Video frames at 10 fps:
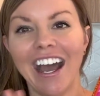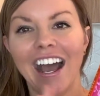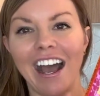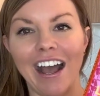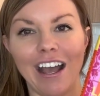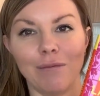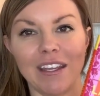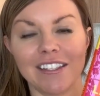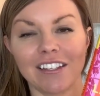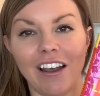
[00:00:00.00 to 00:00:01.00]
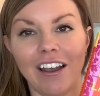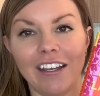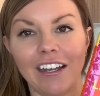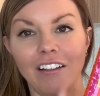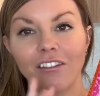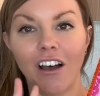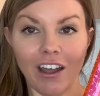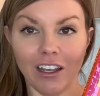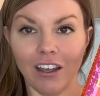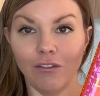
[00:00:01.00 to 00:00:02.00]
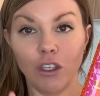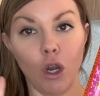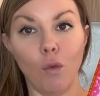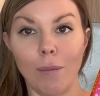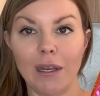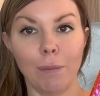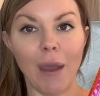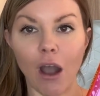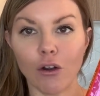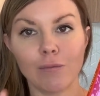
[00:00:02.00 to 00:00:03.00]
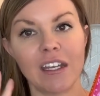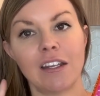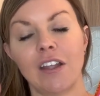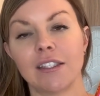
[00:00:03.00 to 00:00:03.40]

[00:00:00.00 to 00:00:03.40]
It's got a lot of, women empowerment.